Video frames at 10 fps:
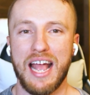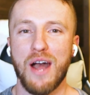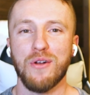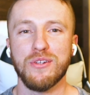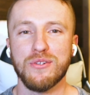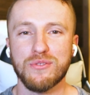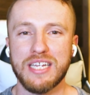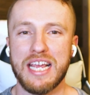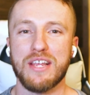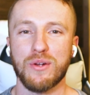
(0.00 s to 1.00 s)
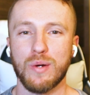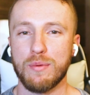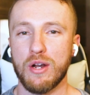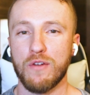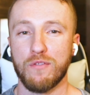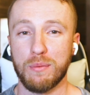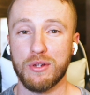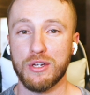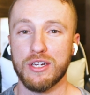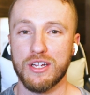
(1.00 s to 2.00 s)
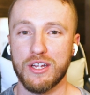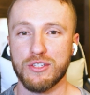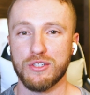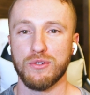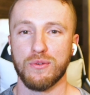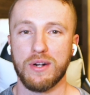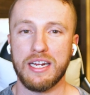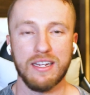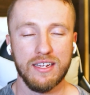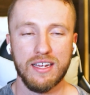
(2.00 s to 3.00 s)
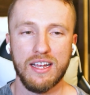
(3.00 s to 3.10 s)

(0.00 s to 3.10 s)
How do you take your webinar from good to great?